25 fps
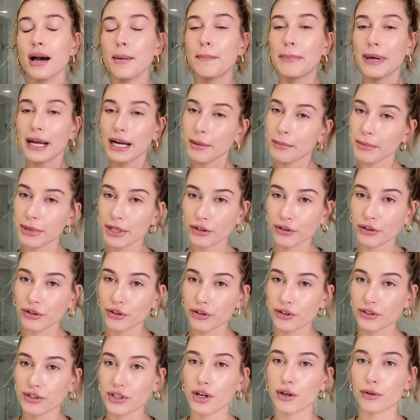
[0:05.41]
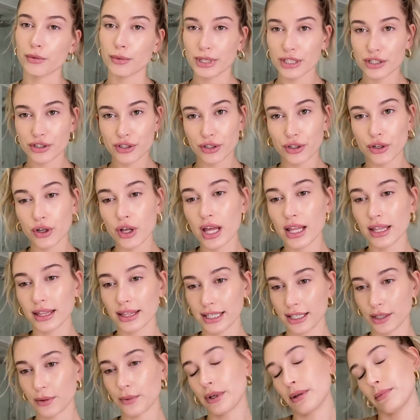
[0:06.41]
bareMinerals Original
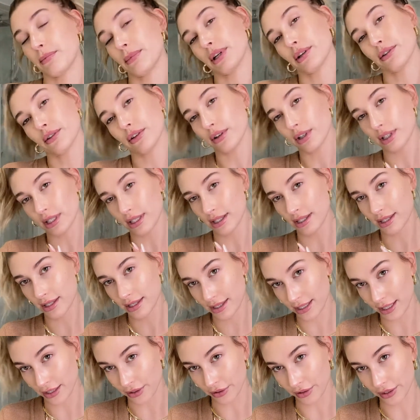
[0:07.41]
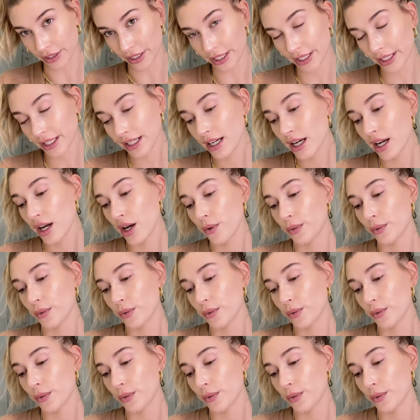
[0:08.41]
Liquid Mineral Concealer,